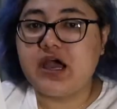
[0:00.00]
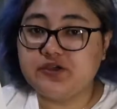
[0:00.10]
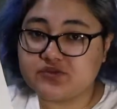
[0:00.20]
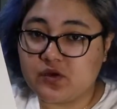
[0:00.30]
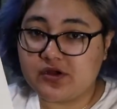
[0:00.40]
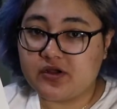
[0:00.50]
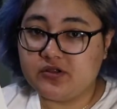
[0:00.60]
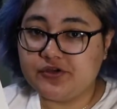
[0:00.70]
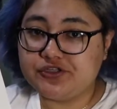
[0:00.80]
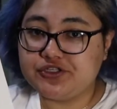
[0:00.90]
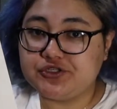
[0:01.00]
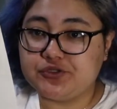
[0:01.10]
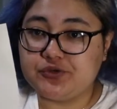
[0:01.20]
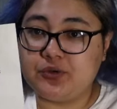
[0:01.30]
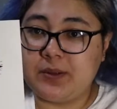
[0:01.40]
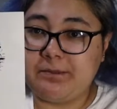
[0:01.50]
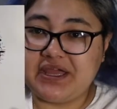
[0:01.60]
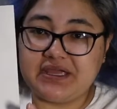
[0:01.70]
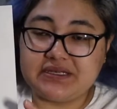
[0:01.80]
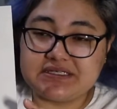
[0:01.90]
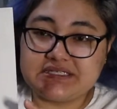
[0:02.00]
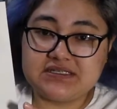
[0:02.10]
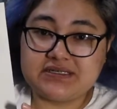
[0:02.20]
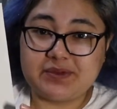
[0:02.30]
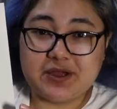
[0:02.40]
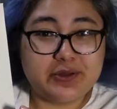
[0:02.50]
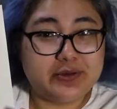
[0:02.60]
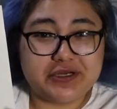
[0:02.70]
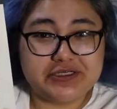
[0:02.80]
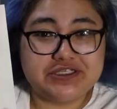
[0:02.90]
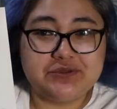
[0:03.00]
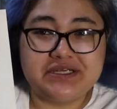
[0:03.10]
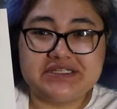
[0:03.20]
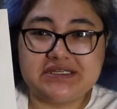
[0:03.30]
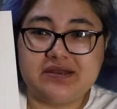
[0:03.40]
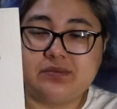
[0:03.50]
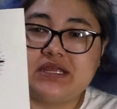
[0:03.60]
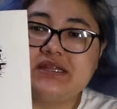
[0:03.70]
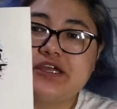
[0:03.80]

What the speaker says: I used watercolor to paint some color into it and made